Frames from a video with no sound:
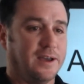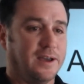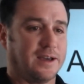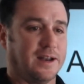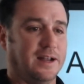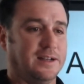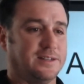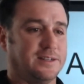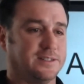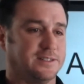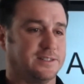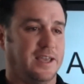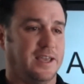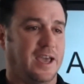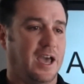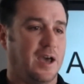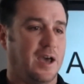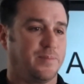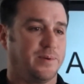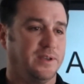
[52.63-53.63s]
Can I just say
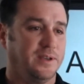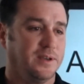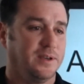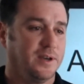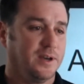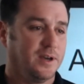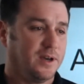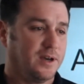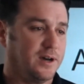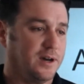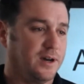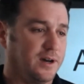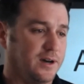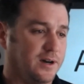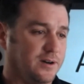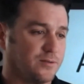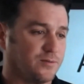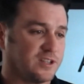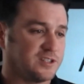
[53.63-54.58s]
happy uh,